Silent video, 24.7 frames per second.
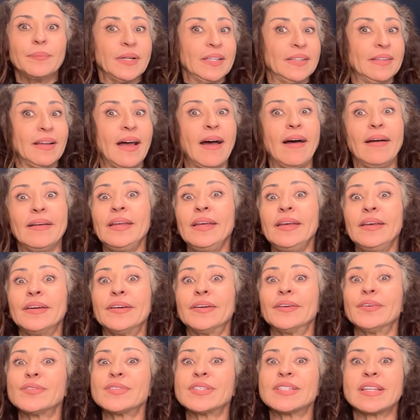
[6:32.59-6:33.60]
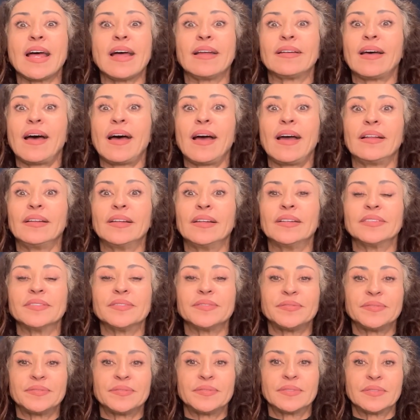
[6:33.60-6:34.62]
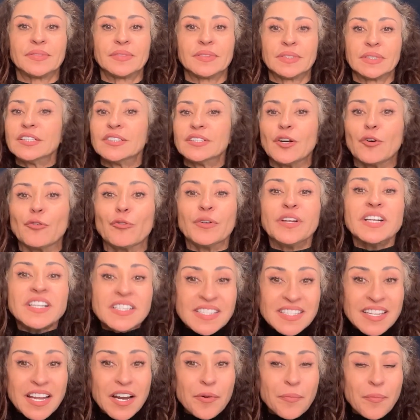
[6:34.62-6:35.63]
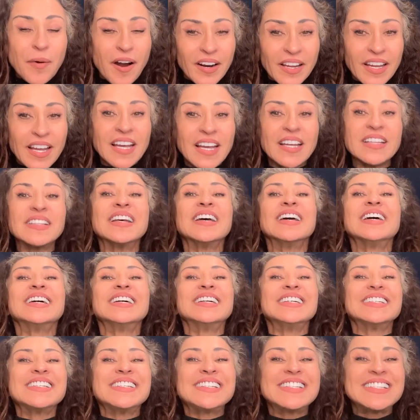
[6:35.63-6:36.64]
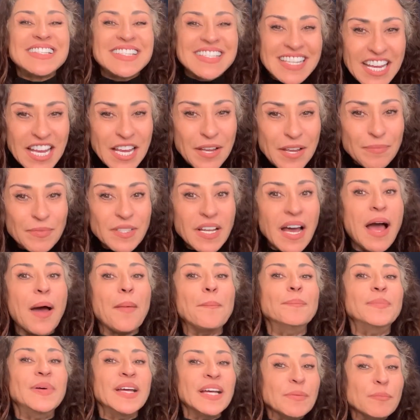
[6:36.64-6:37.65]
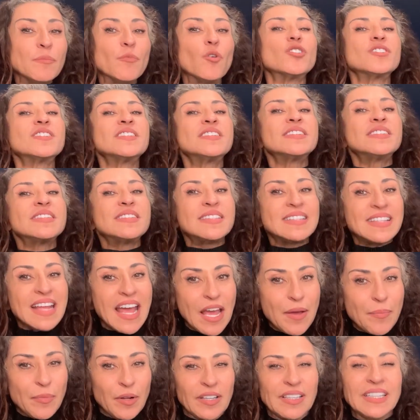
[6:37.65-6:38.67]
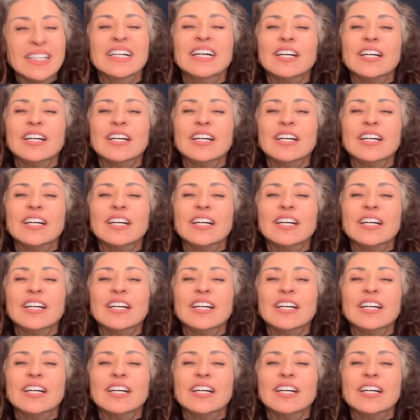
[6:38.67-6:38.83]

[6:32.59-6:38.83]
but not here on Staten Island. The real estate market seemed a bit more stable.